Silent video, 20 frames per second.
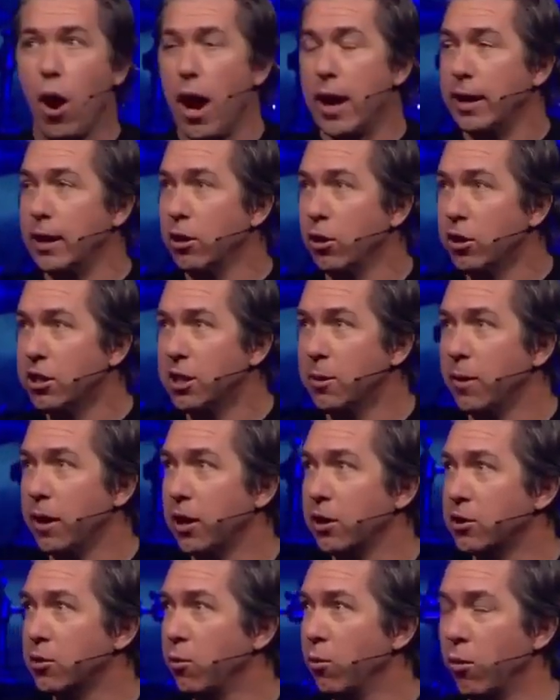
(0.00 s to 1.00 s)
and he looks at me and
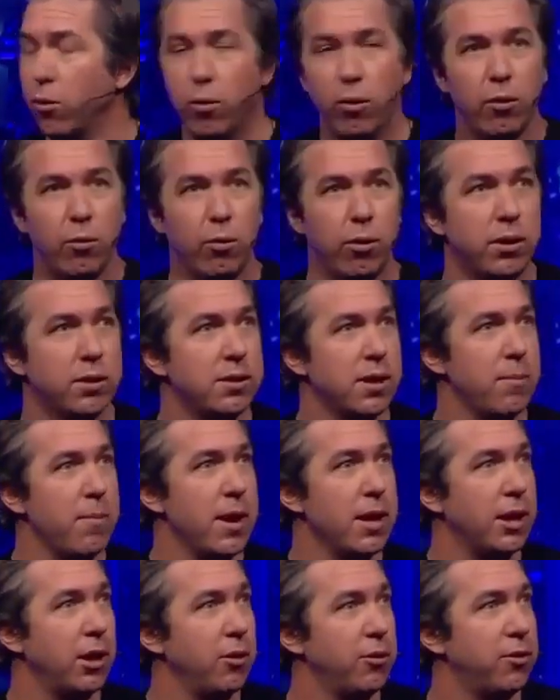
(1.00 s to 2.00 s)
goes, What does that
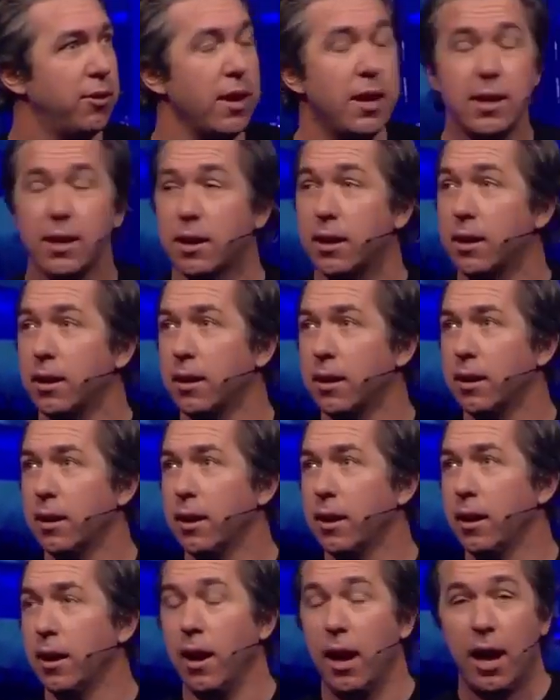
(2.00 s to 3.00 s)
make you think?
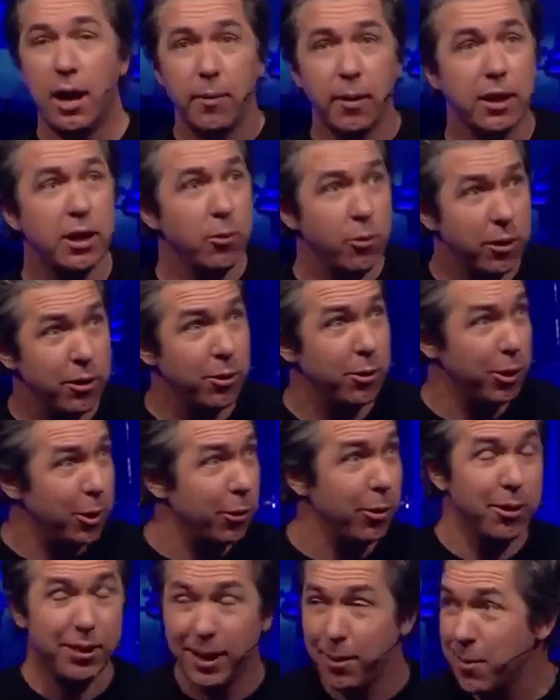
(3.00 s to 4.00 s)
And I'm like, You know you
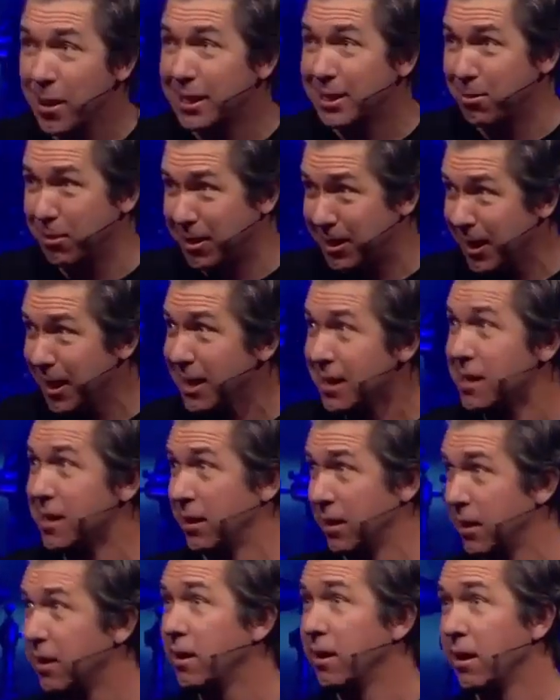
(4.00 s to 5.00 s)
what that makes me think?
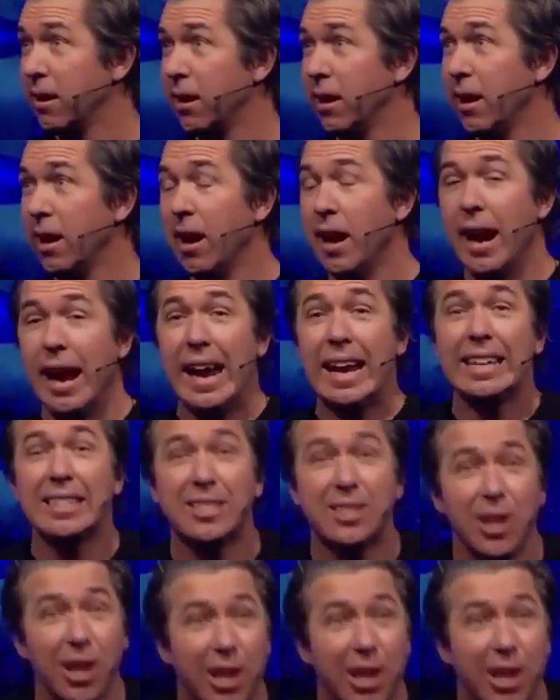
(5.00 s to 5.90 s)
It's